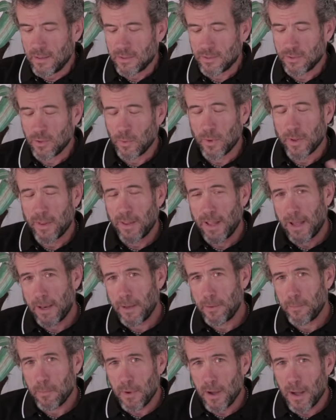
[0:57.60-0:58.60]
So with
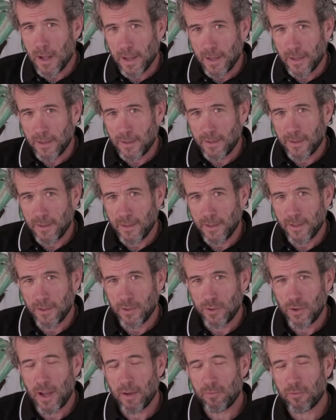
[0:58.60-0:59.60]
that in mind,
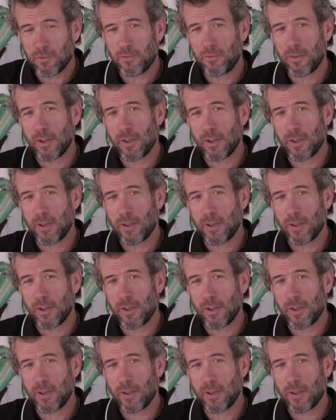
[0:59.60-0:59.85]
you have to